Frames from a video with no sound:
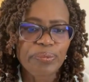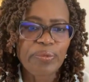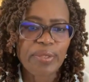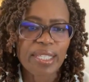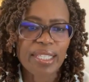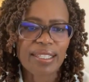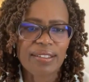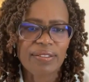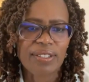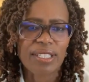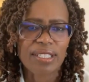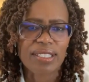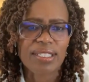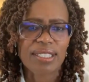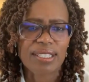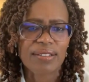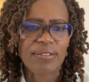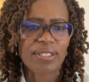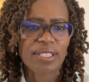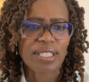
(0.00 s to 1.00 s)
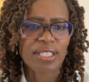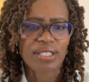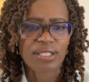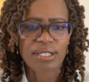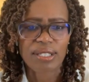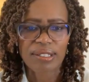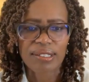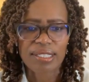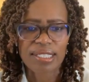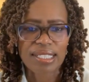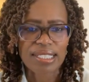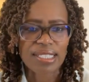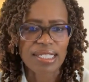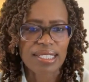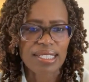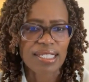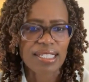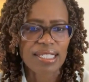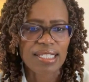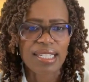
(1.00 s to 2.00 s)
give it a shot. It
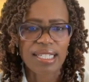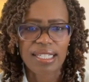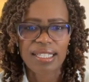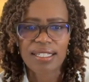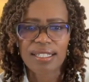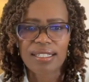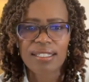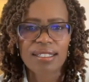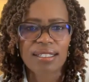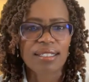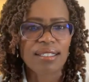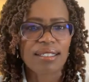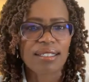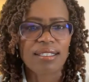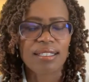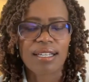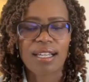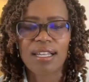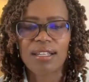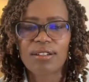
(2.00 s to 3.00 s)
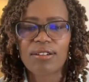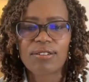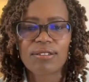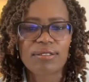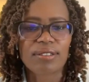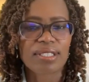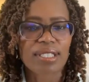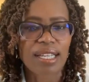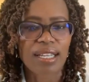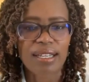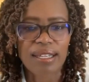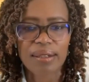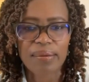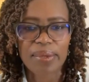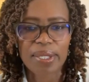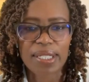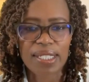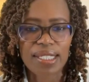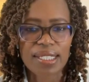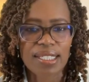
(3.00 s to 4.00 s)
doesn't take a long time.
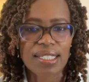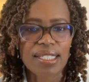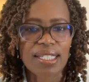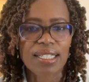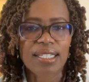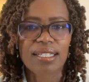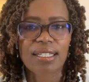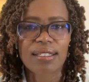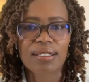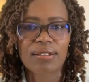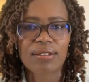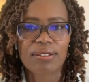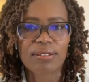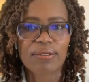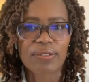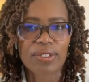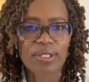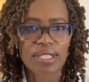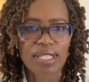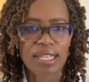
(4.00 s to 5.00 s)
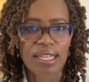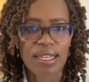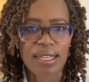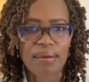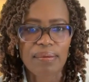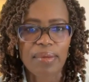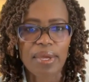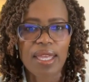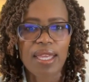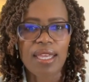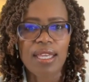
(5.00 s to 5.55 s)
It doesn't take a lot of your time.